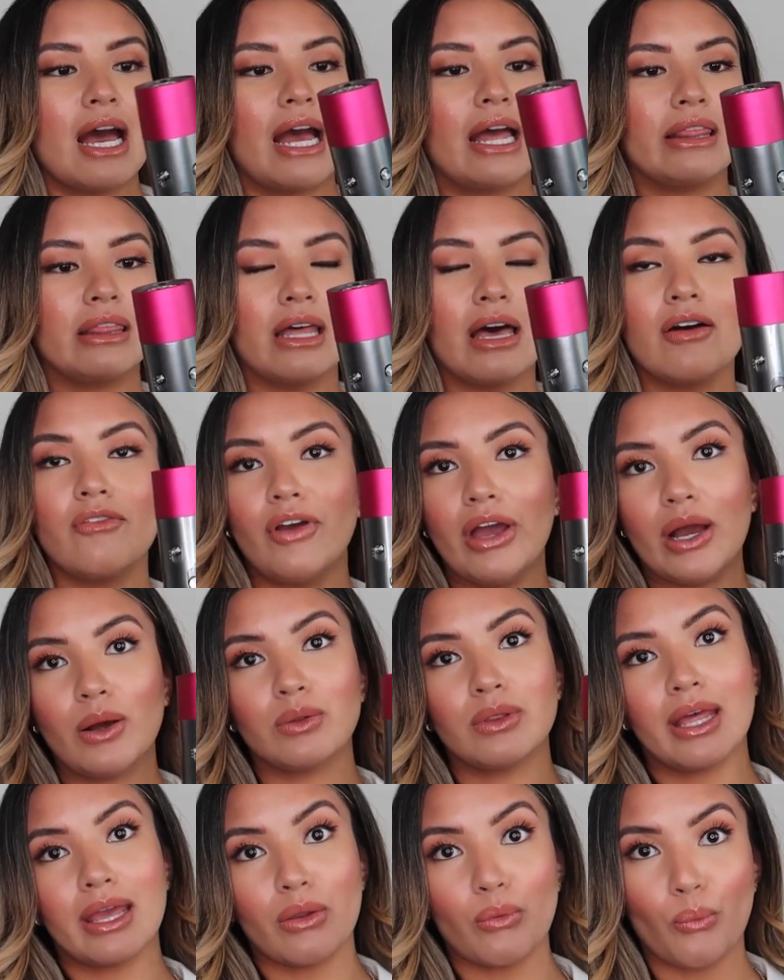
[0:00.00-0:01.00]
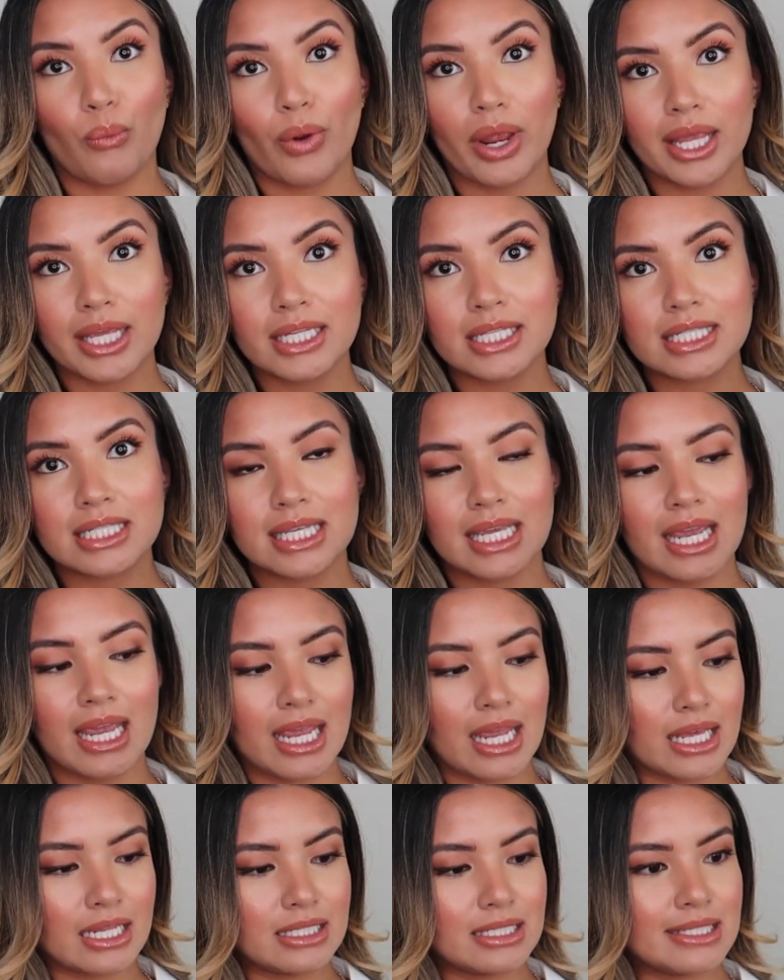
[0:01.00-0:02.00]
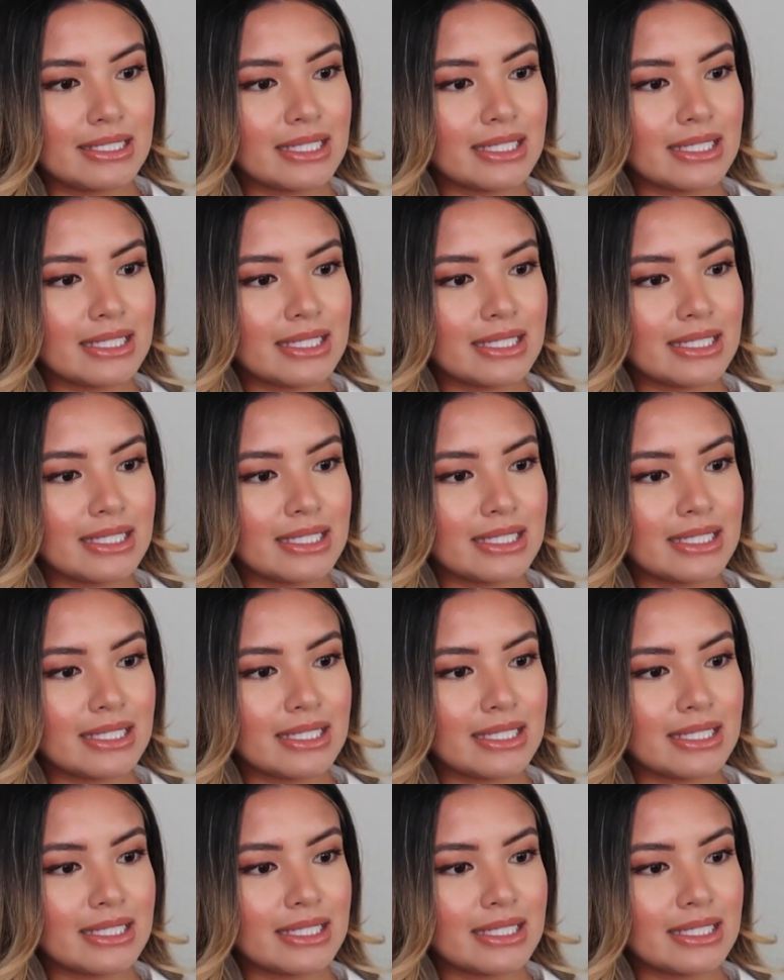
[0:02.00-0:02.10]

I love how lightweight and